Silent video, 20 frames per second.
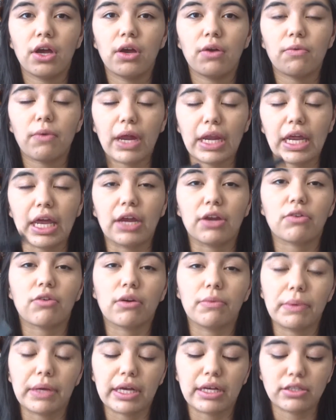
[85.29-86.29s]
Radiant
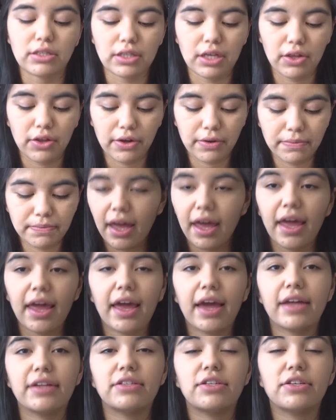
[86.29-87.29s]
Creamy Concealer.
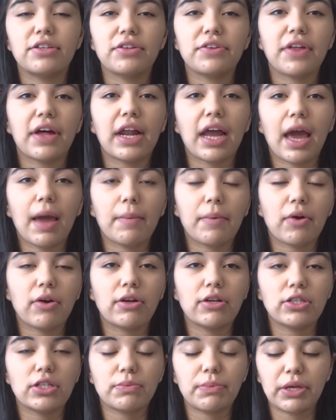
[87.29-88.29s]
And to do that, I'm
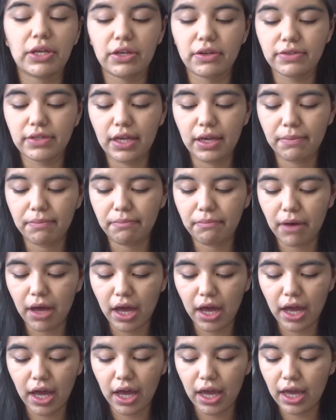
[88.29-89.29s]
going to be using
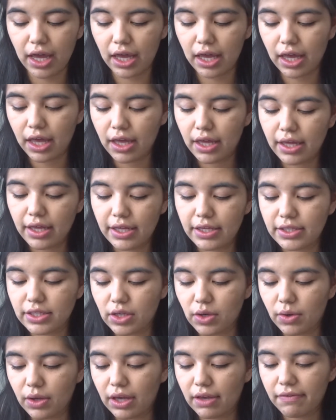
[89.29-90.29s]
my
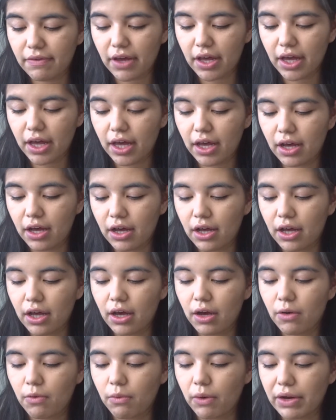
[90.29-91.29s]
Zoeva
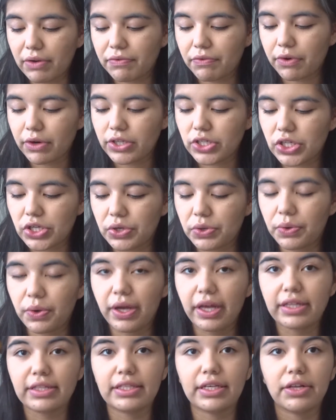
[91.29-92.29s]

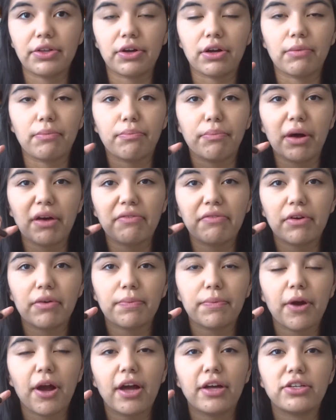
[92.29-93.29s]
142 Concealer Buffer
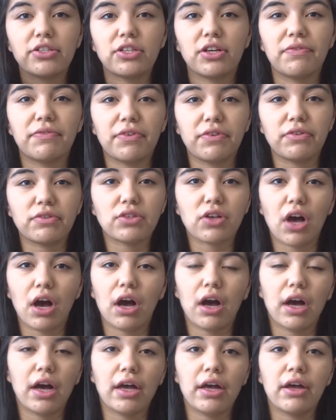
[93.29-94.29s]
Brush. If you
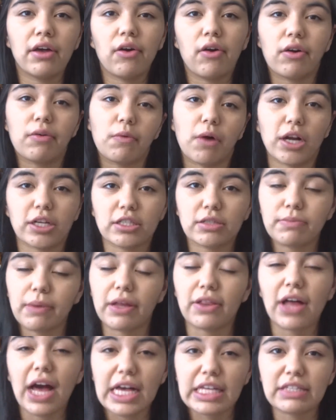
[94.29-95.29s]
saw or watched
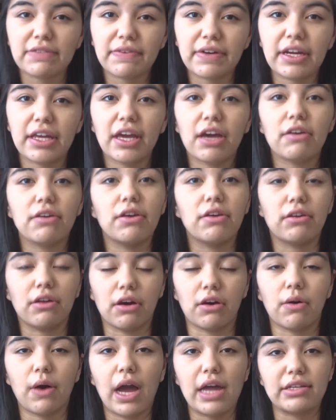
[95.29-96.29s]
my last video, you
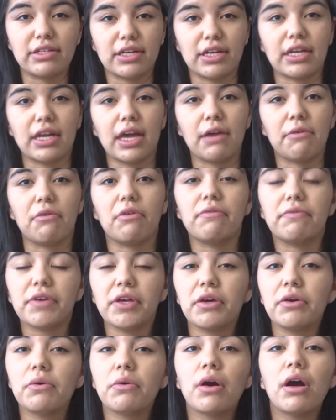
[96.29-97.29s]
know I did a
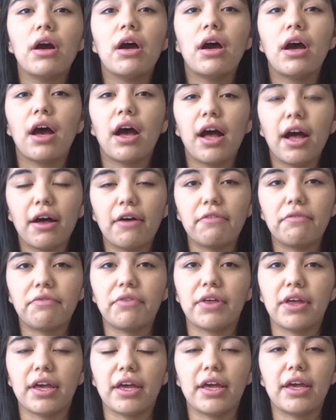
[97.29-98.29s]
review of
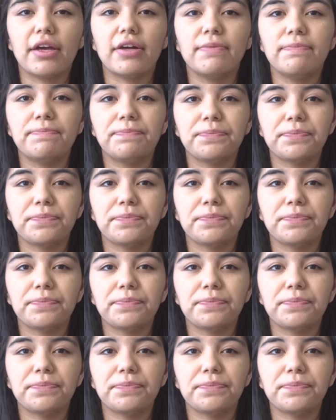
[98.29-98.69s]
the